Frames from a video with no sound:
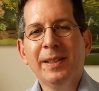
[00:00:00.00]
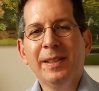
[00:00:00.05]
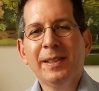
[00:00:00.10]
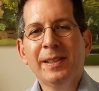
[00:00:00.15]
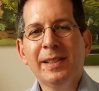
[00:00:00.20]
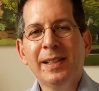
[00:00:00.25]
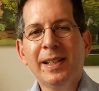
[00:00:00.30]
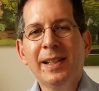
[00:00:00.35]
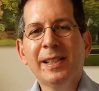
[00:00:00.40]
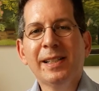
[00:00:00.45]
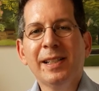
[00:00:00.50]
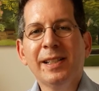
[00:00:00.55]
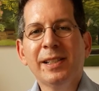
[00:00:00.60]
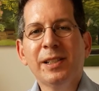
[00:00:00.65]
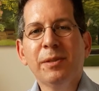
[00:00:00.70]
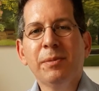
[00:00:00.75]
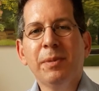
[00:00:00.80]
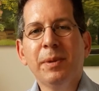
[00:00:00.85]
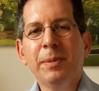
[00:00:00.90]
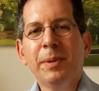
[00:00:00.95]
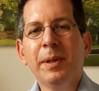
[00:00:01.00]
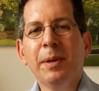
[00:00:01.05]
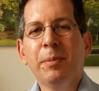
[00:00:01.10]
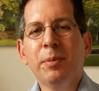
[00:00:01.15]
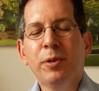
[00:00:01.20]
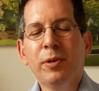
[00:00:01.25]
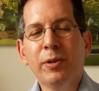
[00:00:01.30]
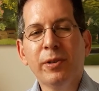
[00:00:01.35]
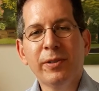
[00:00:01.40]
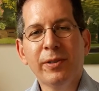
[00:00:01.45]
Today's lesson will be a
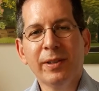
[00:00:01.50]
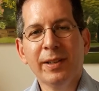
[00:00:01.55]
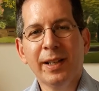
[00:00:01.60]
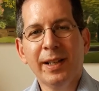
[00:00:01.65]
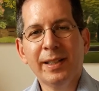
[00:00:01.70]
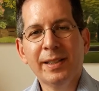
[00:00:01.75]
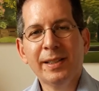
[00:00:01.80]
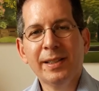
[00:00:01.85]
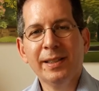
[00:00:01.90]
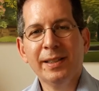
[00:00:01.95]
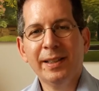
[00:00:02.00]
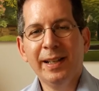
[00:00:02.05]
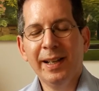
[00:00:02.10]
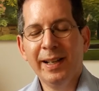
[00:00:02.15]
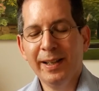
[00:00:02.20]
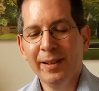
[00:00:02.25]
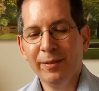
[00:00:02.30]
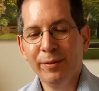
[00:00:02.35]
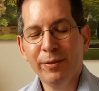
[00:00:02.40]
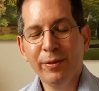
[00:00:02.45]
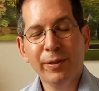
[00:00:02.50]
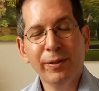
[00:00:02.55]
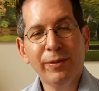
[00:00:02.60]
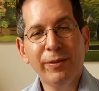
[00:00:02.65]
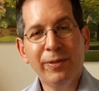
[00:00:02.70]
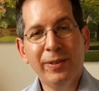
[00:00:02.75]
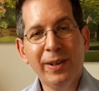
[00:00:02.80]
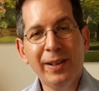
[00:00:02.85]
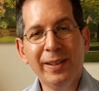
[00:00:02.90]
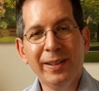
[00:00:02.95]
portrait lesson, and for
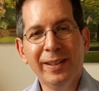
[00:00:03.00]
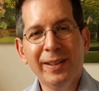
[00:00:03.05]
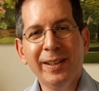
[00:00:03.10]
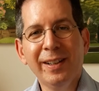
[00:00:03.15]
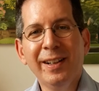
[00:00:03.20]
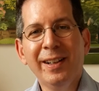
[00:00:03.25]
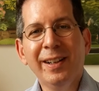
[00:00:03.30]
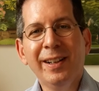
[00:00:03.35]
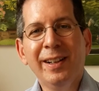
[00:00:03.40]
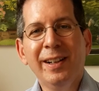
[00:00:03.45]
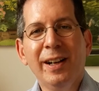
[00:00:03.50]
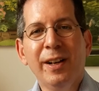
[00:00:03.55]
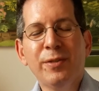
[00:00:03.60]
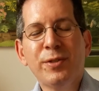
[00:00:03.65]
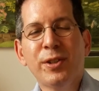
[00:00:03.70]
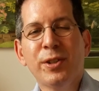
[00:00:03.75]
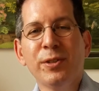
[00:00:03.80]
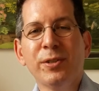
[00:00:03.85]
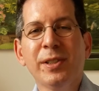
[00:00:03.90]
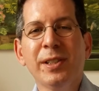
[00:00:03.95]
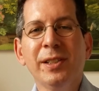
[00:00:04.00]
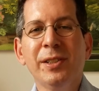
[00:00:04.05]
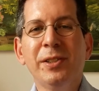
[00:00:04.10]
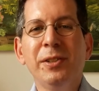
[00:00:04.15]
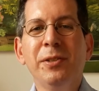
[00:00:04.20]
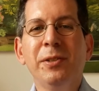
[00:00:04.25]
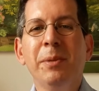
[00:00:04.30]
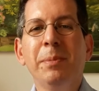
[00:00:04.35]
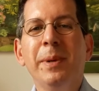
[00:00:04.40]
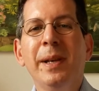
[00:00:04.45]
fun, I've chosen to
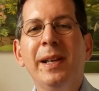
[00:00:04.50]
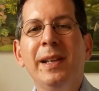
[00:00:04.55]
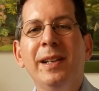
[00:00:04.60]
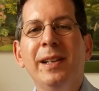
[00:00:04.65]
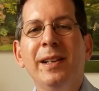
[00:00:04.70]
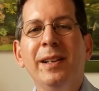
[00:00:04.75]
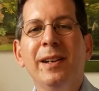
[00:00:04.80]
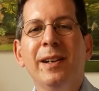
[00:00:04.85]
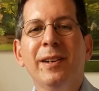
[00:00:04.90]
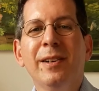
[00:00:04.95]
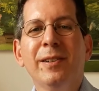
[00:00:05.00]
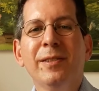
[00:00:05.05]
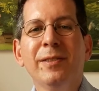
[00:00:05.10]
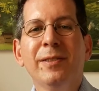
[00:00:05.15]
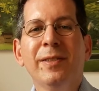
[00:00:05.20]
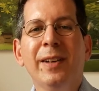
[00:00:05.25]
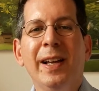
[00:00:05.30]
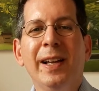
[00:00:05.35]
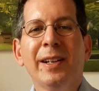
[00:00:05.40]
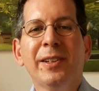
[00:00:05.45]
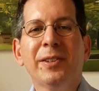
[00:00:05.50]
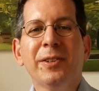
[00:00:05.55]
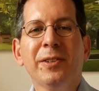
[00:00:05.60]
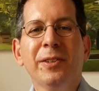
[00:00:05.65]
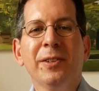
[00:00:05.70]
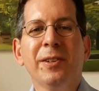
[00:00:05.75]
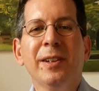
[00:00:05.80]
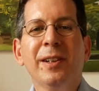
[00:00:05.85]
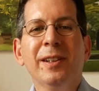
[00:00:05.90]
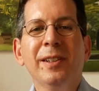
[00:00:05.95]
do a painting of
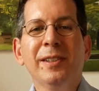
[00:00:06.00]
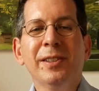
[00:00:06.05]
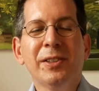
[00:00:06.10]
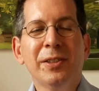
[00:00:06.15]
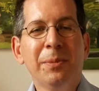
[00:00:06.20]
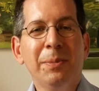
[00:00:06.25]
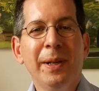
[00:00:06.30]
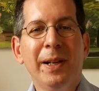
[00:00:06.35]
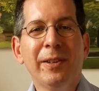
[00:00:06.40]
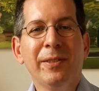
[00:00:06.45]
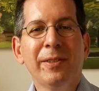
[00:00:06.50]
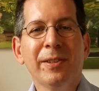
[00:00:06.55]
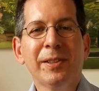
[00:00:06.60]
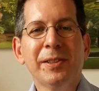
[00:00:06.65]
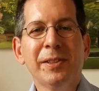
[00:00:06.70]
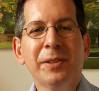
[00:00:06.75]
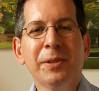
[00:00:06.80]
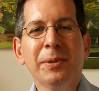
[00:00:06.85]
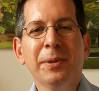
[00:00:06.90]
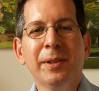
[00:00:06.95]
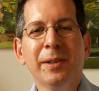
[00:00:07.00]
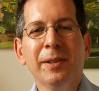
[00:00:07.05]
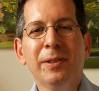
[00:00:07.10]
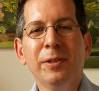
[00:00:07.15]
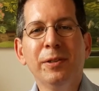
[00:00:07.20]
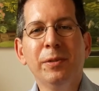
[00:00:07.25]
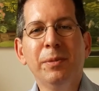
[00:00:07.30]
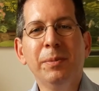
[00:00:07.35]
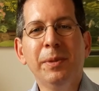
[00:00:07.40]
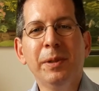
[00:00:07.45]
actor Sir Patrick Stewart,
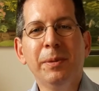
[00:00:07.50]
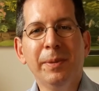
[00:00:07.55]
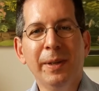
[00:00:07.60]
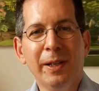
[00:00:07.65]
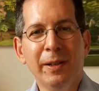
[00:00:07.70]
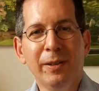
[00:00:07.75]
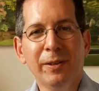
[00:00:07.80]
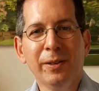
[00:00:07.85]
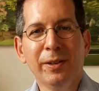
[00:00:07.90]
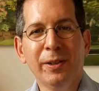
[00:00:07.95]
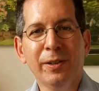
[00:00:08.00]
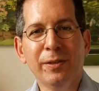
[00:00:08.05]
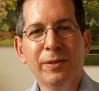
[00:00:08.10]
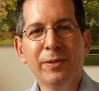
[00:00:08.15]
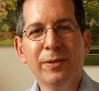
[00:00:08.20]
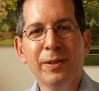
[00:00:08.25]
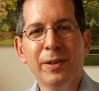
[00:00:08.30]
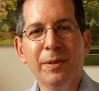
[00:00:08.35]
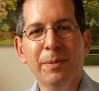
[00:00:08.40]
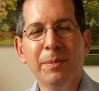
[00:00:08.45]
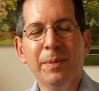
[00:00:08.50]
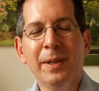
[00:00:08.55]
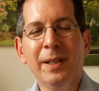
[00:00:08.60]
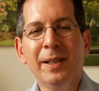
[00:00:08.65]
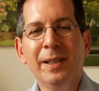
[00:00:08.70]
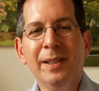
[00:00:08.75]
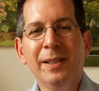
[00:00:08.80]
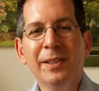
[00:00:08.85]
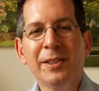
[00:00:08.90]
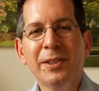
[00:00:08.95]
whom you may all know from
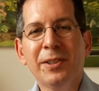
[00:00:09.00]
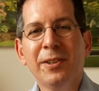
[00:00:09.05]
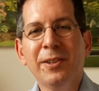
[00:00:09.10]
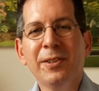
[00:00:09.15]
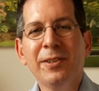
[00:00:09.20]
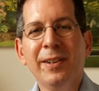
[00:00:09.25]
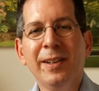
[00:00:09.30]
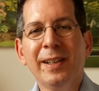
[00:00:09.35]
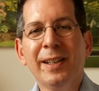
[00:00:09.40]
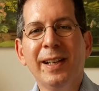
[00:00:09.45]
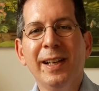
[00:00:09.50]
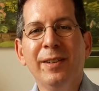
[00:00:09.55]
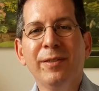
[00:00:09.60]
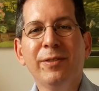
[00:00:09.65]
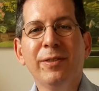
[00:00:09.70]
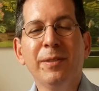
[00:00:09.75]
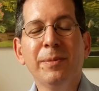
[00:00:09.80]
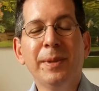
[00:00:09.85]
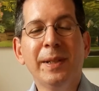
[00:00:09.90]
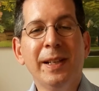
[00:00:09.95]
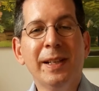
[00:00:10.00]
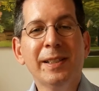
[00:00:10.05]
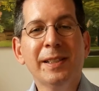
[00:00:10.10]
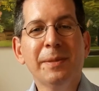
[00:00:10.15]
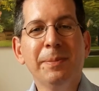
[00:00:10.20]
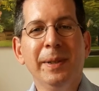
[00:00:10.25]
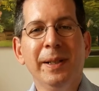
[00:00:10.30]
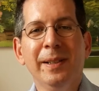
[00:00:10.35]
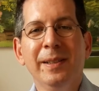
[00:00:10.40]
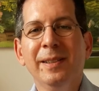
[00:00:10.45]
Star Trek and from the
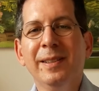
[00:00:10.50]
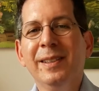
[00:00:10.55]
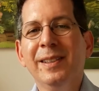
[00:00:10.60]
X-Men.